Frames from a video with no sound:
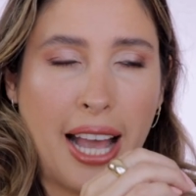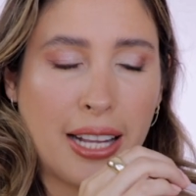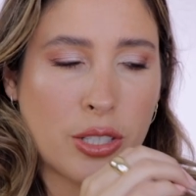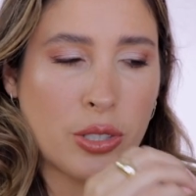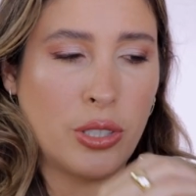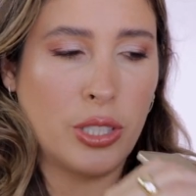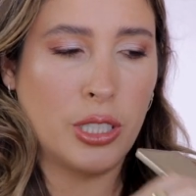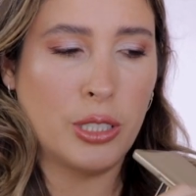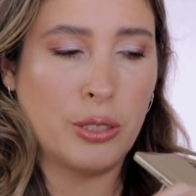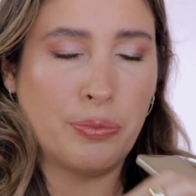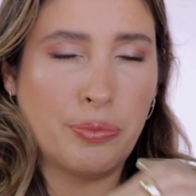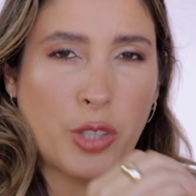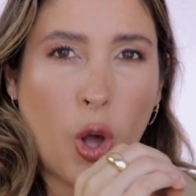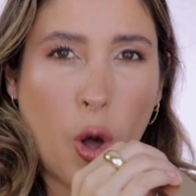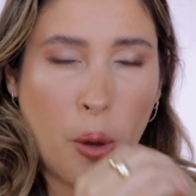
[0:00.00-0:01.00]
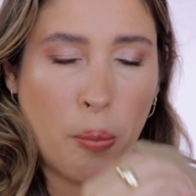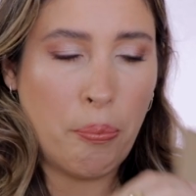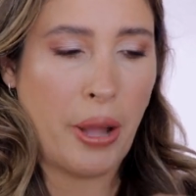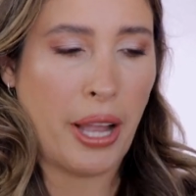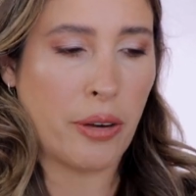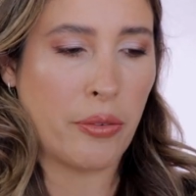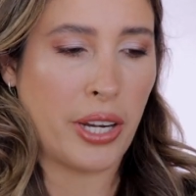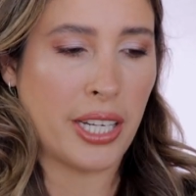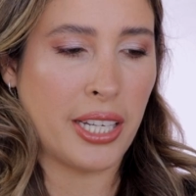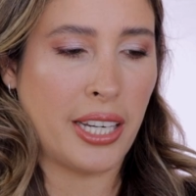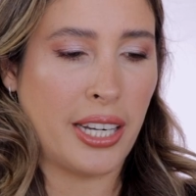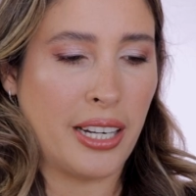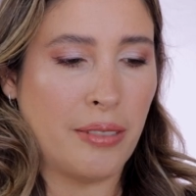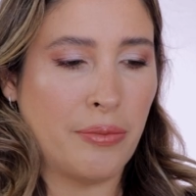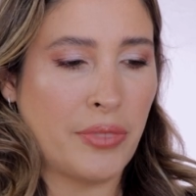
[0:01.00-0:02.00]
actual compact right
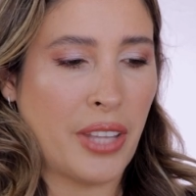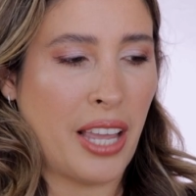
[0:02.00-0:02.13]
here.